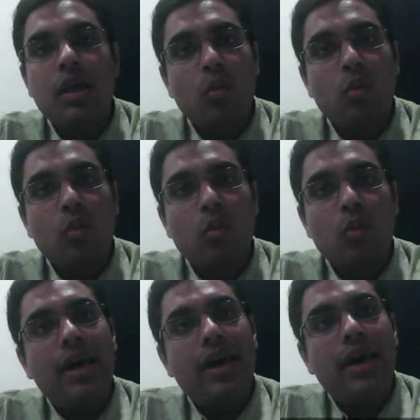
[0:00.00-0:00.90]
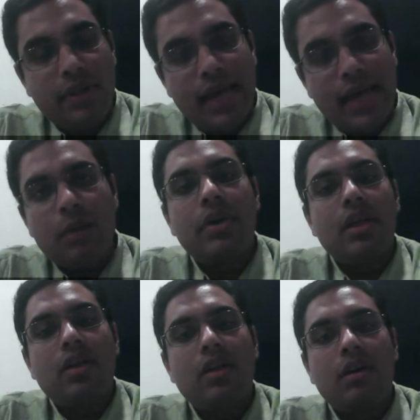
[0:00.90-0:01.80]
why in that
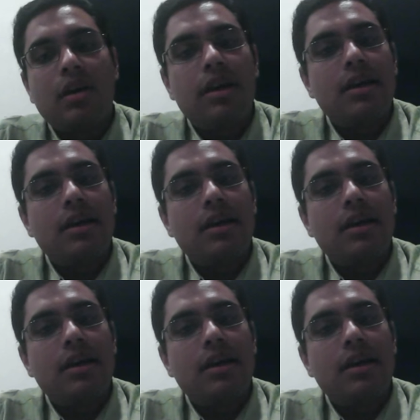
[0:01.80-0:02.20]
particular country